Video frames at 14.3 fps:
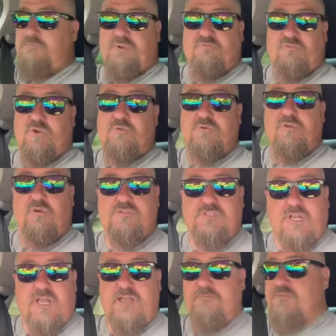be rude not to
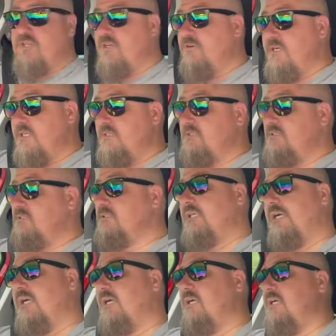let him do it.
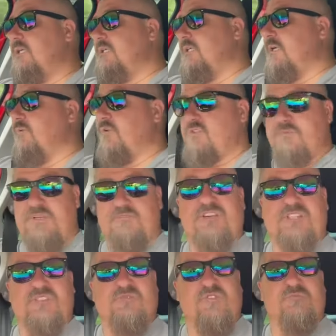He wants me to
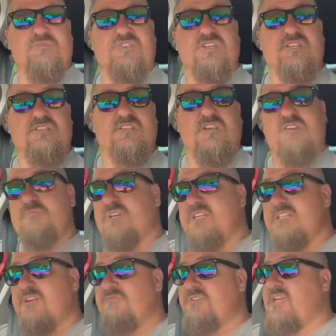fix his fruit machine, so a bit of
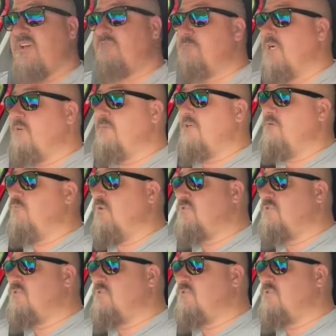tit for tat maybe, we'll